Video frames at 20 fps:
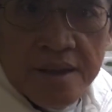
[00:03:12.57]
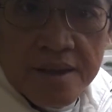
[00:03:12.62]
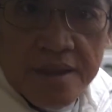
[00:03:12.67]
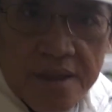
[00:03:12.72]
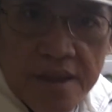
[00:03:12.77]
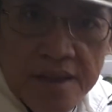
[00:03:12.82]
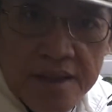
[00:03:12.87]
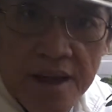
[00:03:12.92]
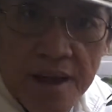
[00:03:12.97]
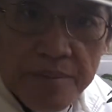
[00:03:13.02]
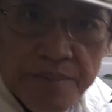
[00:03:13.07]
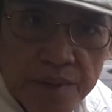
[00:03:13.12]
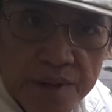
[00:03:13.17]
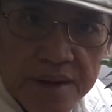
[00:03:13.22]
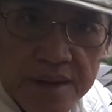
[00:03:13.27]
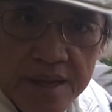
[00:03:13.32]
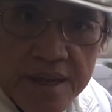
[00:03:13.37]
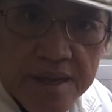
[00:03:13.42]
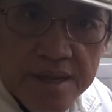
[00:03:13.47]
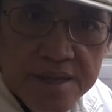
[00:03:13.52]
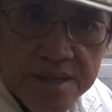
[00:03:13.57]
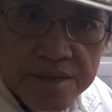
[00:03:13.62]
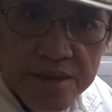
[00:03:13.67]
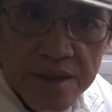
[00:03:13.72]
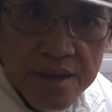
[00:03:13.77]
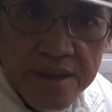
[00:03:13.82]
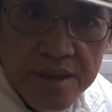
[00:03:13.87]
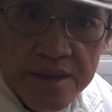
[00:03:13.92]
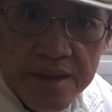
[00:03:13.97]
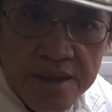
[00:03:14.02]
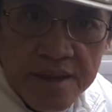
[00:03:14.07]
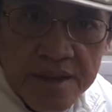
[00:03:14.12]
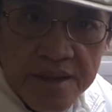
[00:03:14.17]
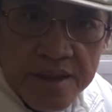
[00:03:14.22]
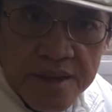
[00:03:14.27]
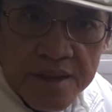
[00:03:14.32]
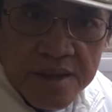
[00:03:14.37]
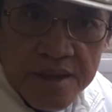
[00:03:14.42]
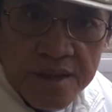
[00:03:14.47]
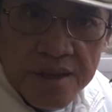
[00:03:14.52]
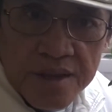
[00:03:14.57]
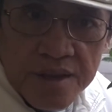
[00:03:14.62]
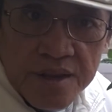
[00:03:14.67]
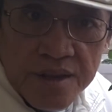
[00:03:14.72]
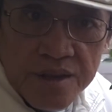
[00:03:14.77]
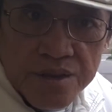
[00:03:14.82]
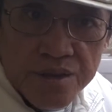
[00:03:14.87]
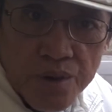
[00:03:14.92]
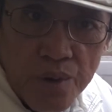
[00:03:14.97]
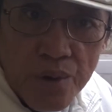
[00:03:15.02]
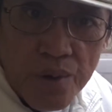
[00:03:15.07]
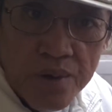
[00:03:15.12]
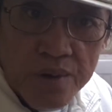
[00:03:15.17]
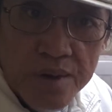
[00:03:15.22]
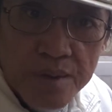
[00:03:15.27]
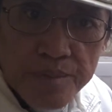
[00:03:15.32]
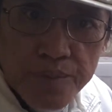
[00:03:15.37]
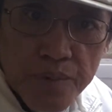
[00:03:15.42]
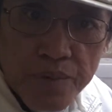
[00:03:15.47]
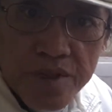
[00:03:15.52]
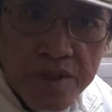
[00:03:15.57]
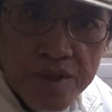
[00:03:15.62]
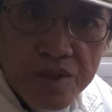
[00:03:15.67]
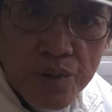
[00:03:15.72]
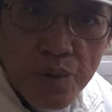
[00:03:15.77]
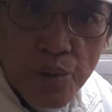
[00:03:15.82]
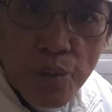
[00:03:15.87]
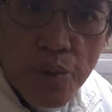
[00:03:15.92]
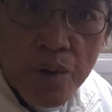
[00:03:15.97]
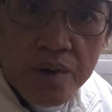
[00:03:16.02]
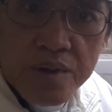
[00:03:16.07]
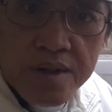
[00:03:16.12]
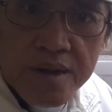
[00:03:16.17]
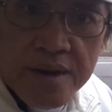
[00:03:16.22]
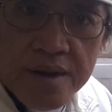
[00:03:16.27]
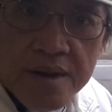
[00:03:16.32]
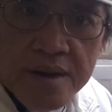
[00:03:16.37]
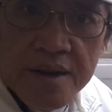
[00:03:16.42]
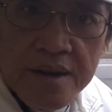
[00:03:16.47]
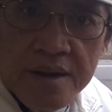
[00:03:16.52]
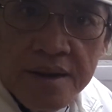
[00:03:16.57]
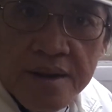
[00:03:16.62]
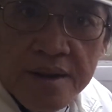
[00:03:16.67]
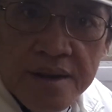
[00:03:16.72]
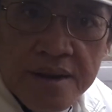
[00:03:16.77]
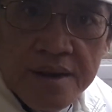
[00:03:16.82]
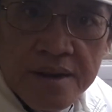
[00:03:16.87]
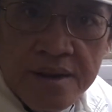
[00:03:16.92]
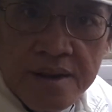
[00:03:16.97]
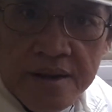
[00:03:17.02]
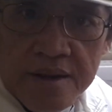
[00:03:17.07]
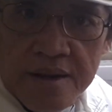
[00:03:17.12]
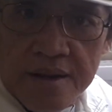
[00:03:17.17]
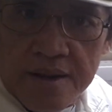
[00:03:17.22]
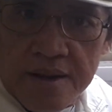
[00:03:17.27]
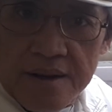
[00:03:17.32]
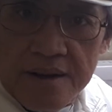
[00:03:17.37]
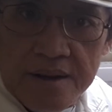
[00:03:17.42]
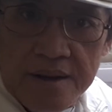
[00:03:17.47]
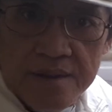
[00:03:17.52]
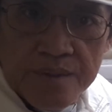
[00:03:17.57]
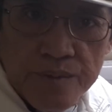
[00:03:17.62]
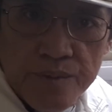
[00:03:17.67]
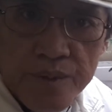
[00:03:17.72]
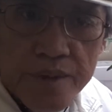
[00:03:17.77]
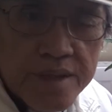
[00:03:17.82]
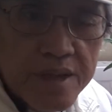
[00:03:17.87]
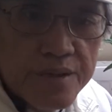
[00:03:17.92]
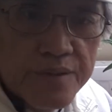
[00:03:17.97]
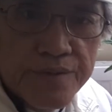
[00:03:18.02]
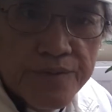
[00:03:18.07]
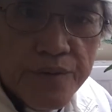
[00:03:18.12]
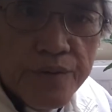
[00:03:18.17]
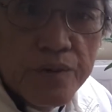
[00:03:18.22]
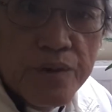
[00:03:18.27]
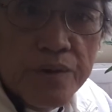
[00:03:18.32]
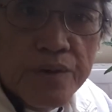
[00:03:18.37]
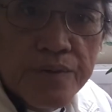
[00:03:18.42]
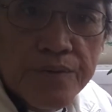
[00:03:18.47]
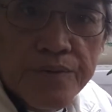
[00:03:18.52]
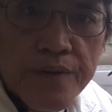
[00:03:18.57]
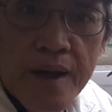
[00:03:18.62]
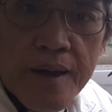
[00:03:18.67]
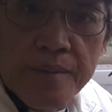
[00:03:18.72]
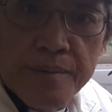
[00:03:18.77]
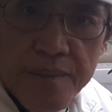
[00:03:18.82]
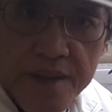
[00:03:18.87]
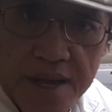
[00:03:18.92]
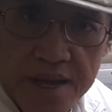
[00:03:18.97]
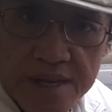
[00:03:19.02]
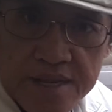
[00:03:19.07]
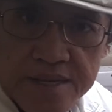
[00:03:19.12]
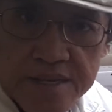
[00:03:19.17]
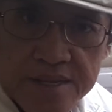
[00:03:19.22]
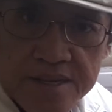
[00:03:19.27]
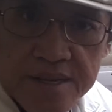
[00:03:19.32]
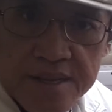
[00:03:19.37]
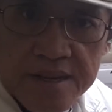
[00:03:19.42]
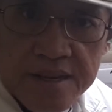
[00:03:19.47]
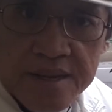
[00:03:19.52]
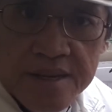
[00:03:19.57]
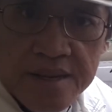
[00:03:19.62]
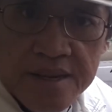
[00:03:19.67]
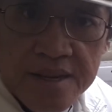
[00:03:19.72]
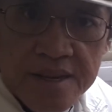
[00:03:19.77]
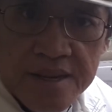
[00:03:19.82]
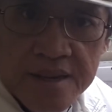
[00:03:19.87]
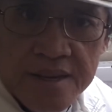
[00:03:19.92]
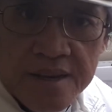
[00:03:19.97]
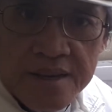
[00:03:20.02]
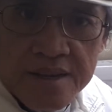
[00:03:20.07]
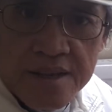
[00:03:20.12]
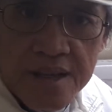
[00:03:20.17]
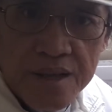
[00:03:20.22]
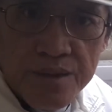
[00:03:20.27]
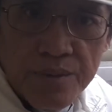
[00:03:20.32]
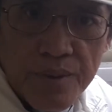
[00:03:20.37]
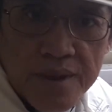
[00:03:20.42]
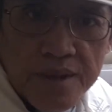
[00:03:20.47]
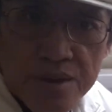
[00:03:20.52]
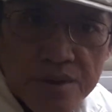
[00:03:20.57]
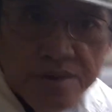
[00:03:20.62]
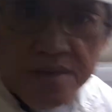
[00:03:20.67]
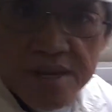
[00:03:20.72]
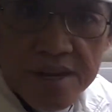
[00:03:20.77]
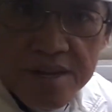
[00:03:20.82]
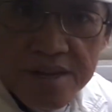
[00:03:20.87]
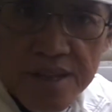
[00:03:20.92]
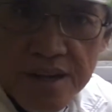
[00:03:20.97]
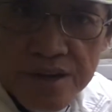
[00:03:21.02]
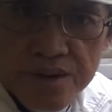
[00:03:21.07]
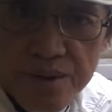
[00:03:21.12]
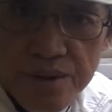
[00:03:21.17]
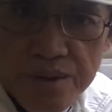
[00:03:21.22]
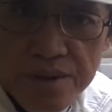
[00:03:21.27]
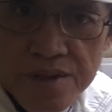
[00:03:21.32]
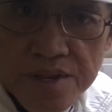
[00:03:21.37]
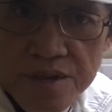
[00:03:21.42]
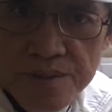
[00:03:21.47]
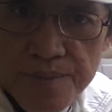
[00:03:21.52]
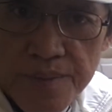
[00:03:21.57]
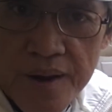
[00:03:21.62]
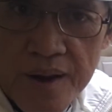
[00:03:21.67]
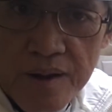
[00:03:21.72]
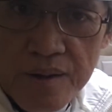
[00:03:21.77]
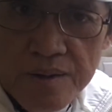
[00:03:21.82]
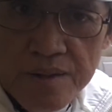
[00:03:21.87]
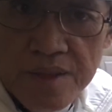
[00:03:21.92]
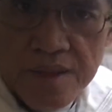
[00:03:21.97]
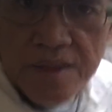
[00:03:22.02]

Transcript: Then after it, soak and put it on water within 4 or 5 days. Then when you see the root sprout,